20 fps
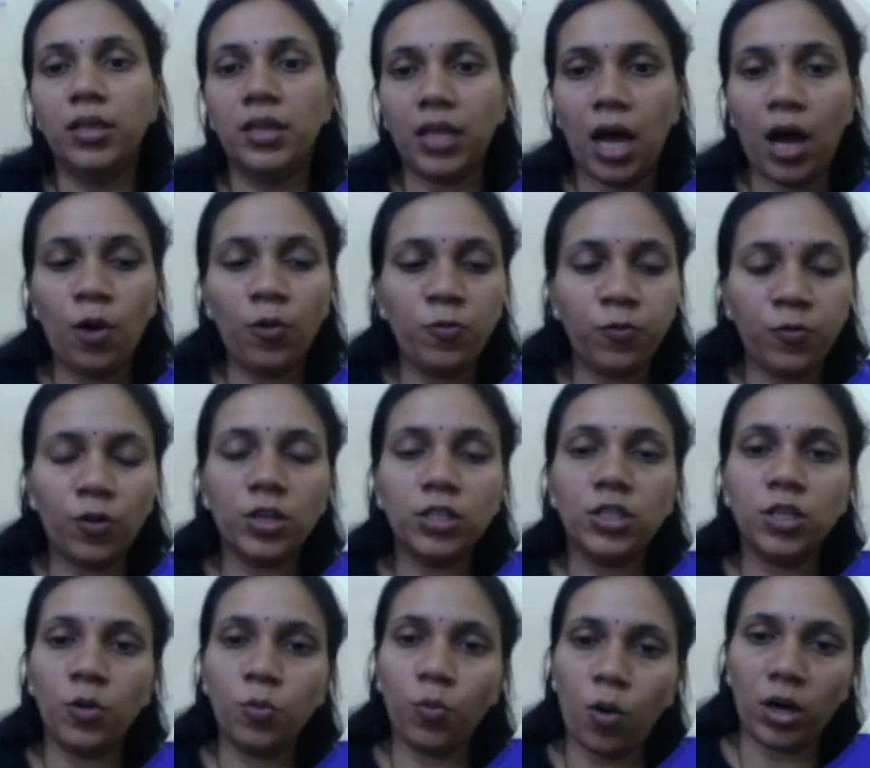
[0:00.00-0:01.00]
Now
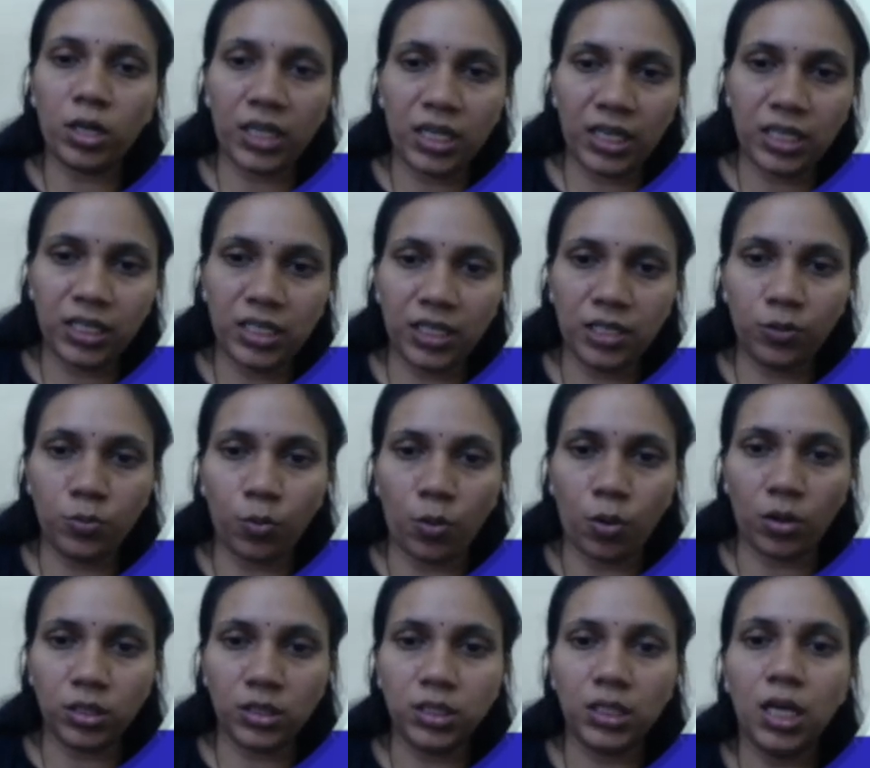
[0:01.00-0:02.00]
further what he did
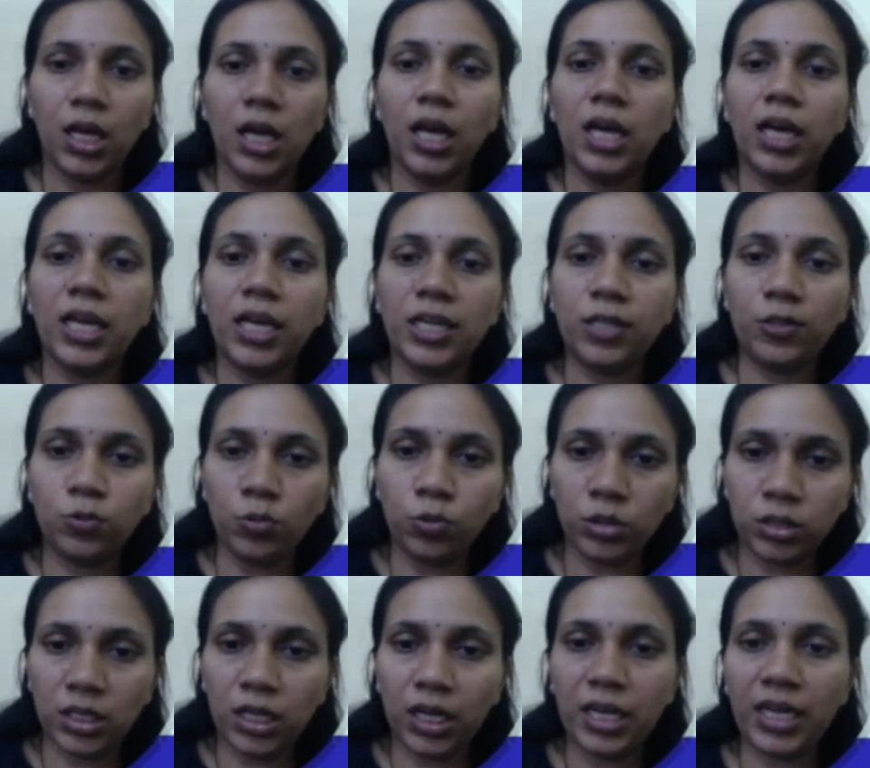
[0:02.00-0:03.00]
was he
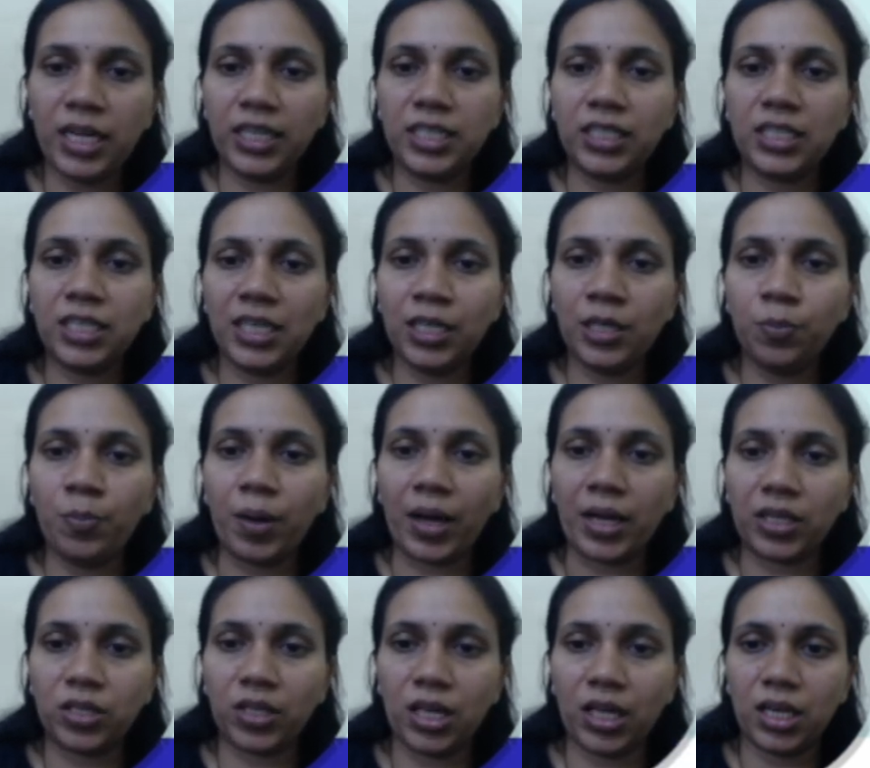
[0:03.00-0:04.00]
took the heat kill
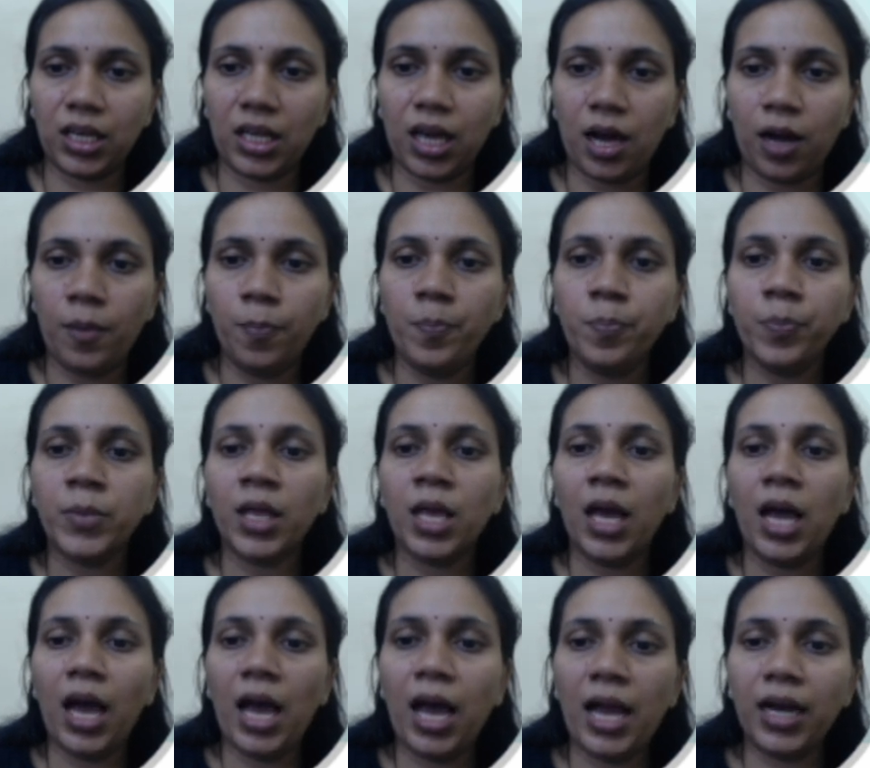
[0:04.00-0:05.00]
bacteria
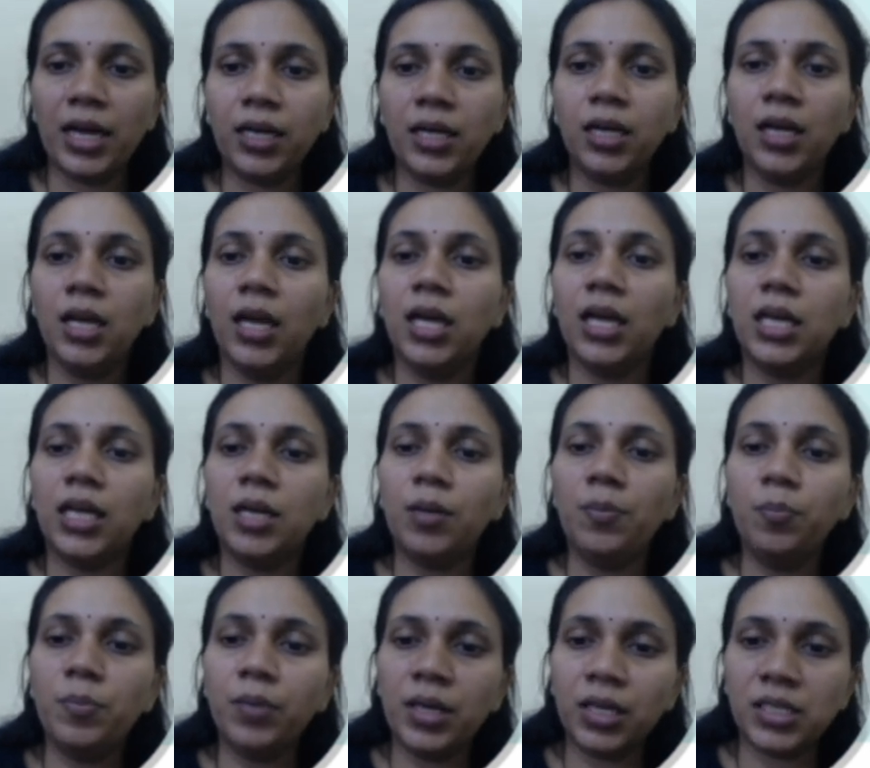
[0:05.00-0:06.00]
and
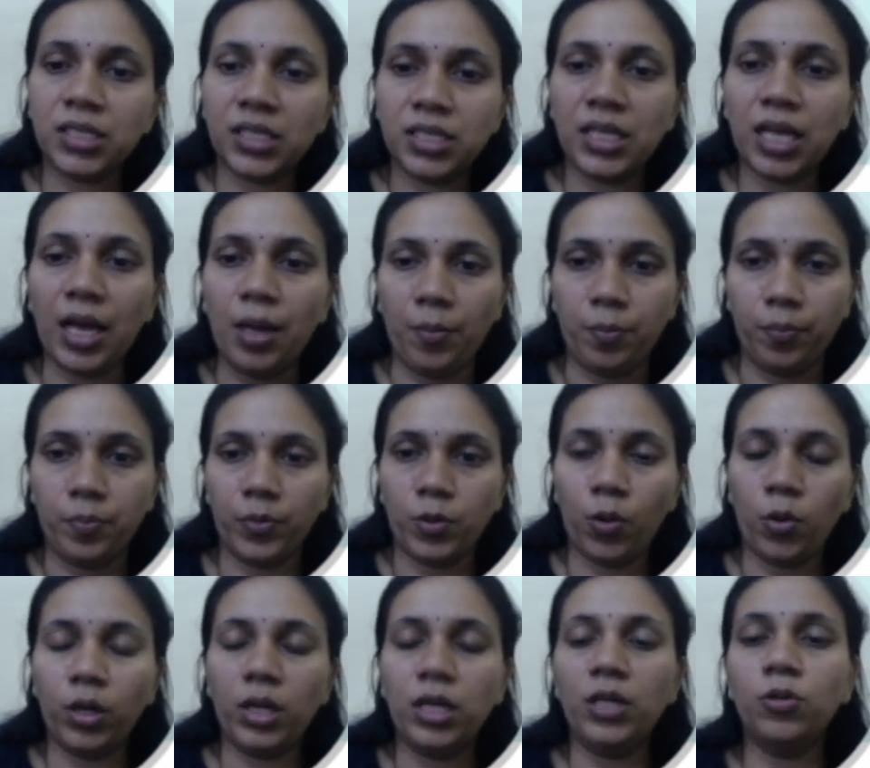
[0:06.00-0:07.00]
he mixed them
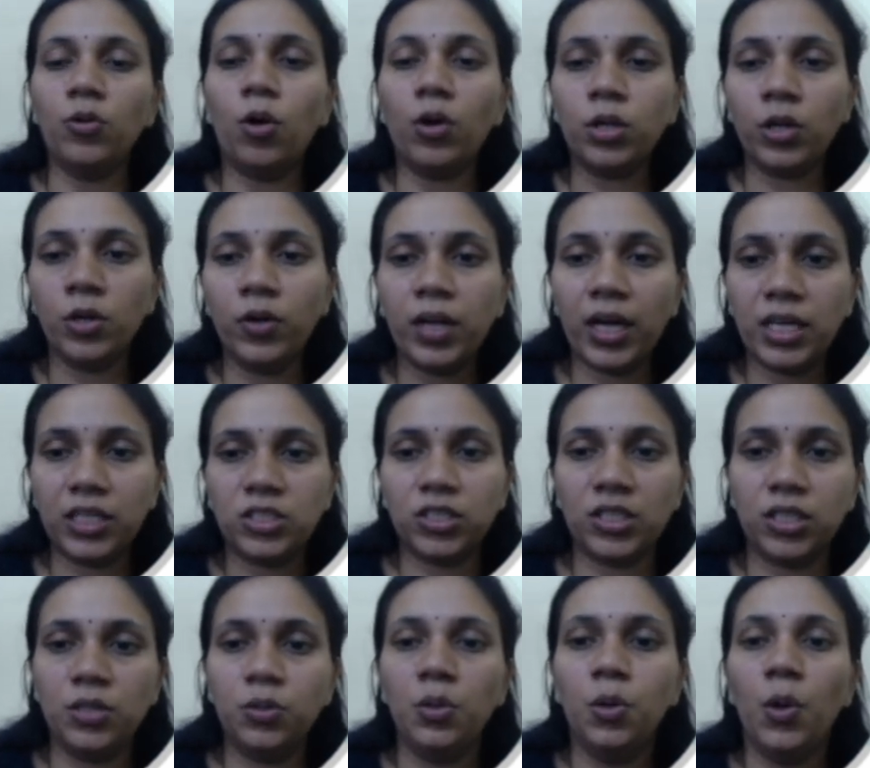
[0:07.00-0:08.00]
or
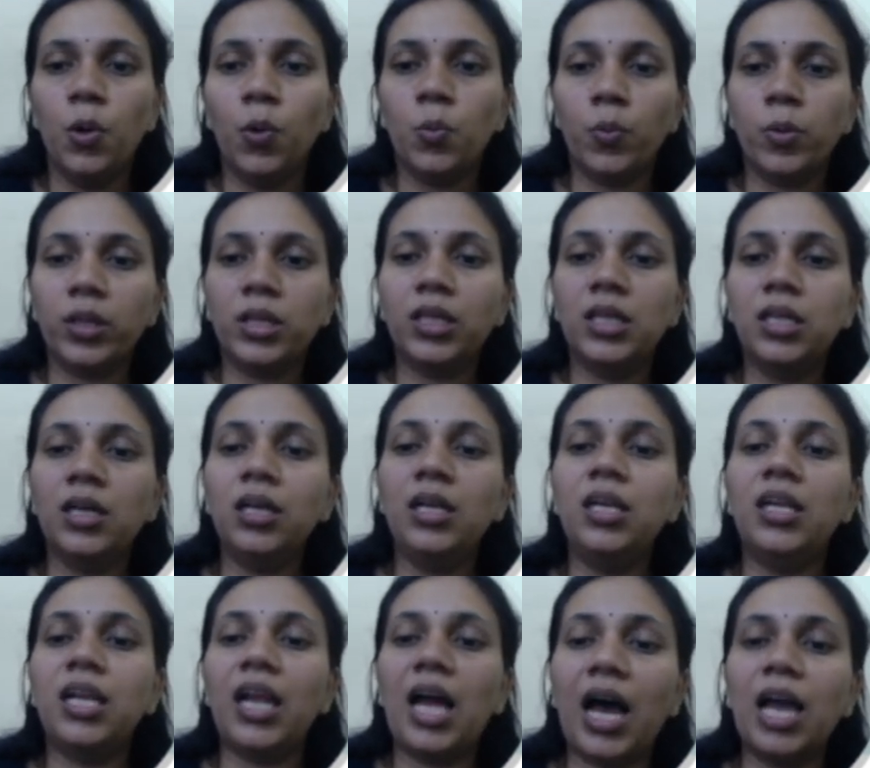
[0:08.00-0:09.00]
inoculated with the
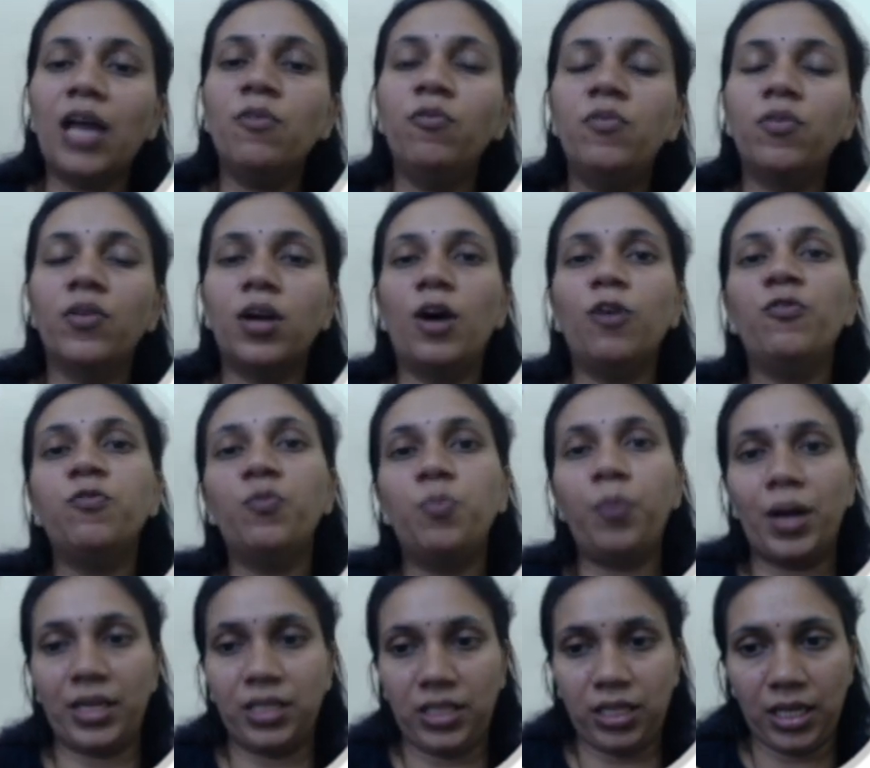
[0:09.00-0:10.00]
live
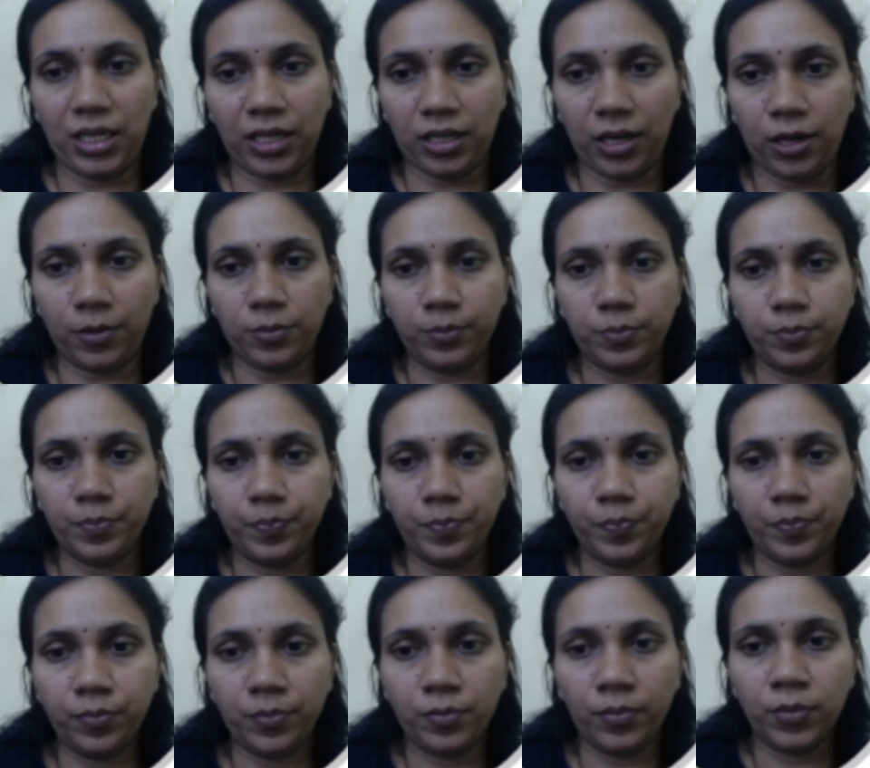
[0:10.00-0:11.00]
rough bacteria.
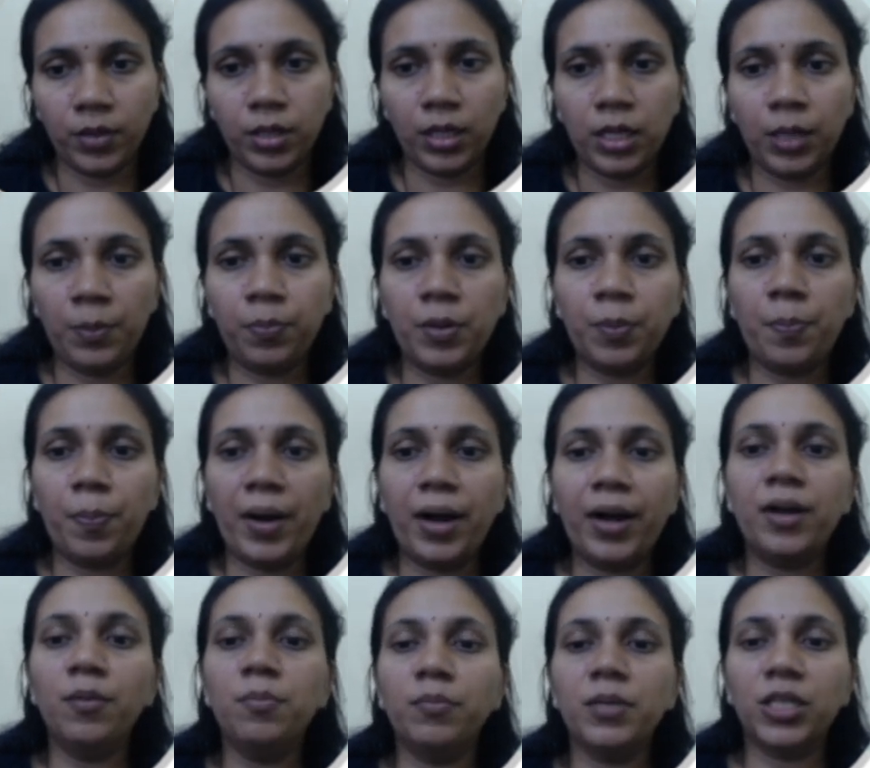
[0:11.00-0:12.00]
He
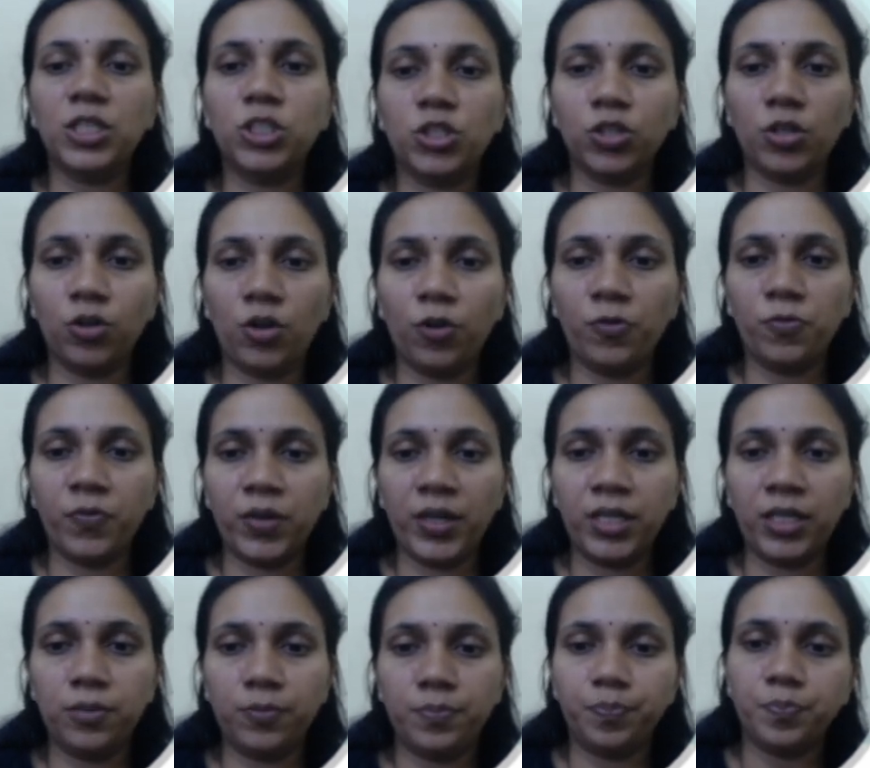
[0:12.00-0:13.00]
prepared a mixture of
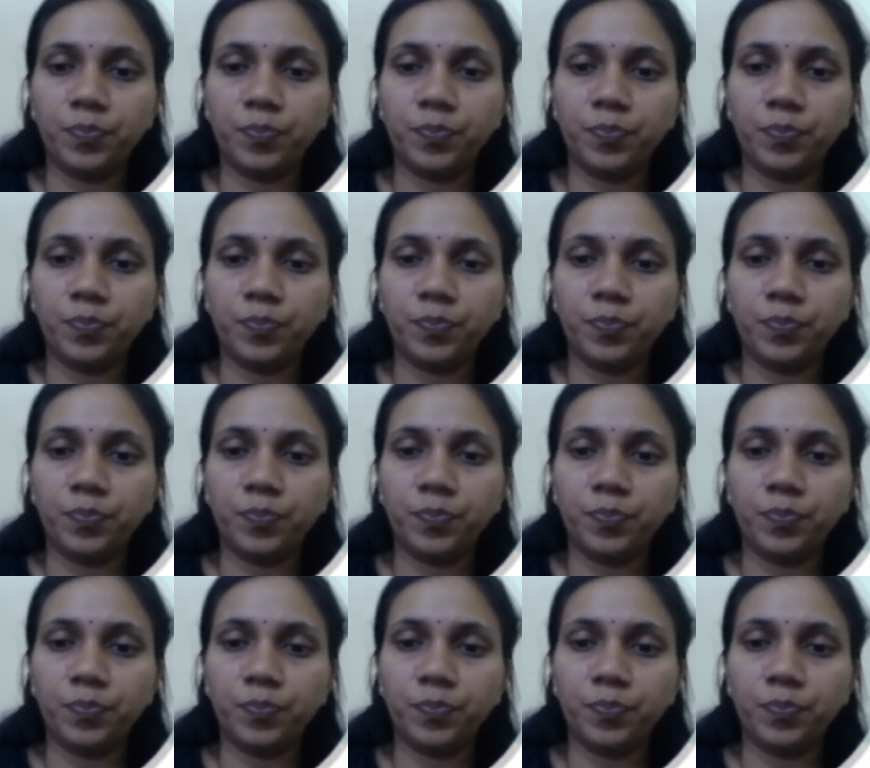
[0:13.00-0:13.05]
it